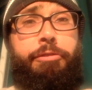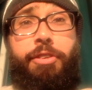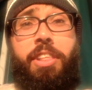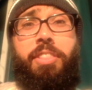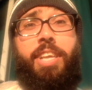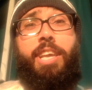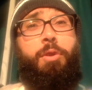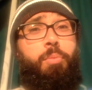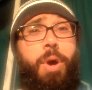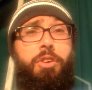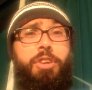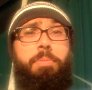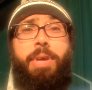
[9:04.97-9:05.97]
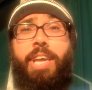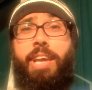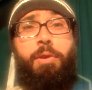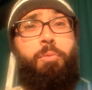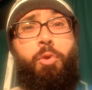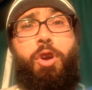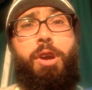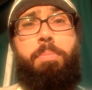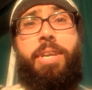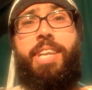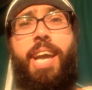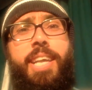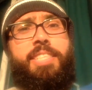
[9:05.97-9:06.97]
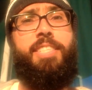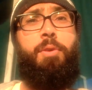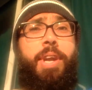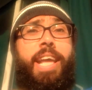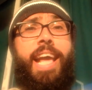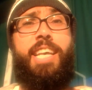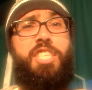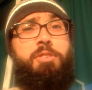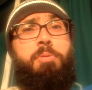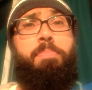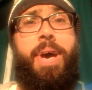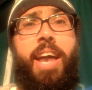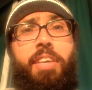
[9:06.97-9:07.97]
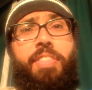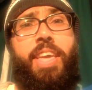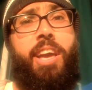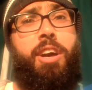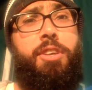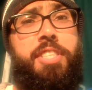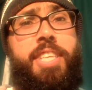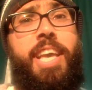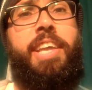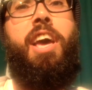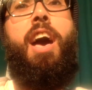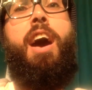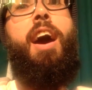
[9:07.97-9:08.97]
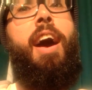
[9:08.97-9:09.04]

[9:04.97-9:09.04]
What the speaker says: friendly and welcoming and warm and nice, and when I asked them about it, they all said,